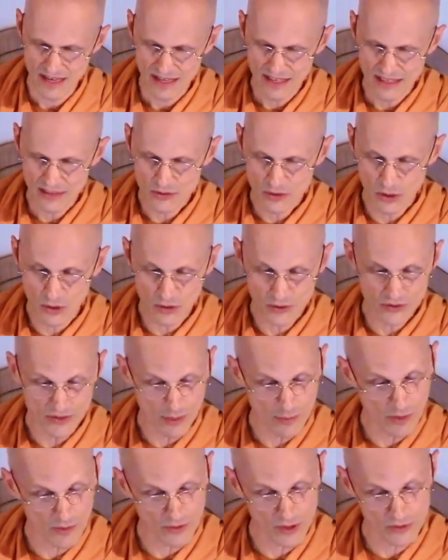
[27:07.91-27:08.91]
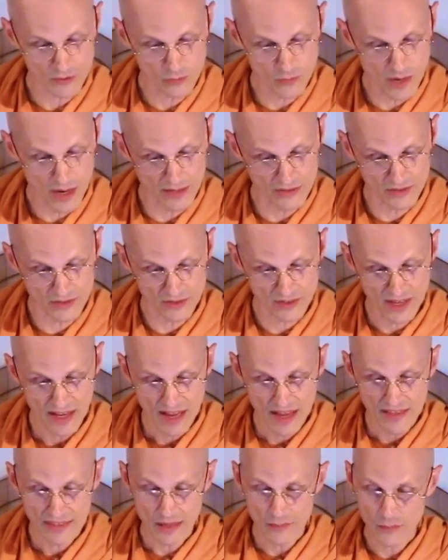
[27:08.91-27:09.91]
He told some of us once
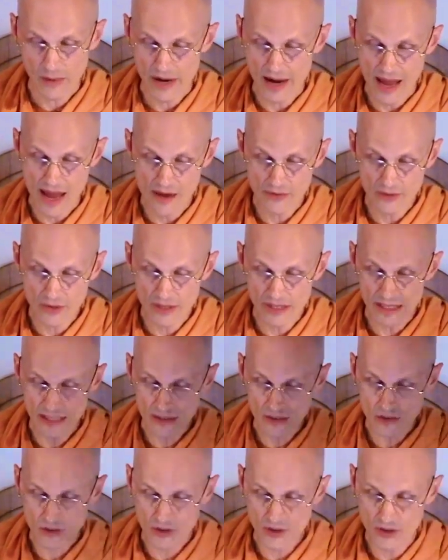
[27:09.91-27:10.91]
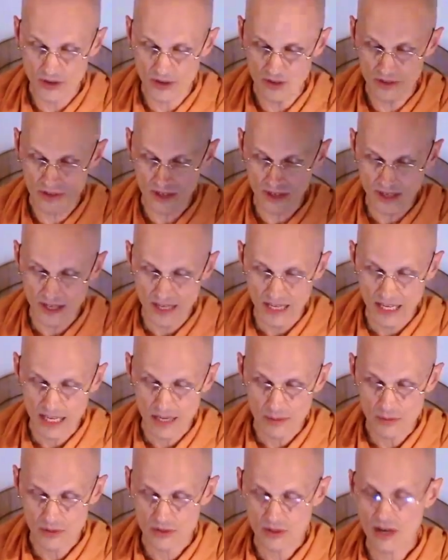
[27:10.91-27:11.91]
that wherever he turned,
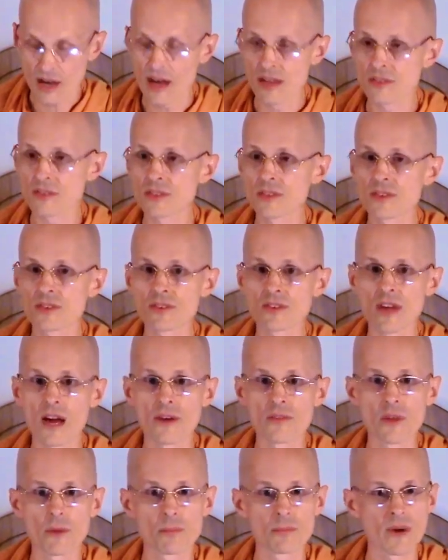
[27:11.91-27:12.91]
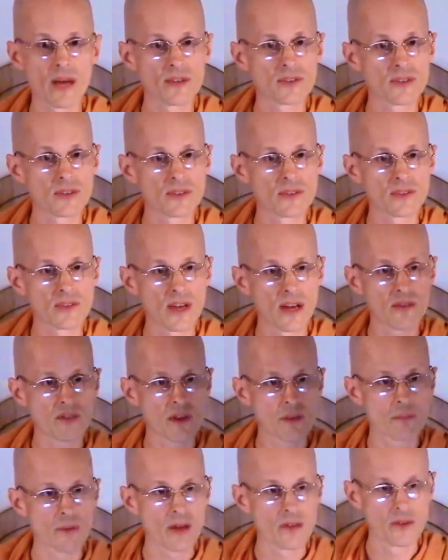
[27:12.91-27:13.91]
he was conscious of the presence of
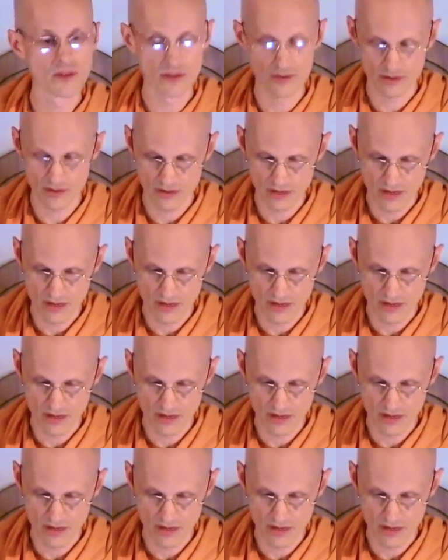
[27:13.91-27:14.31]
the mother,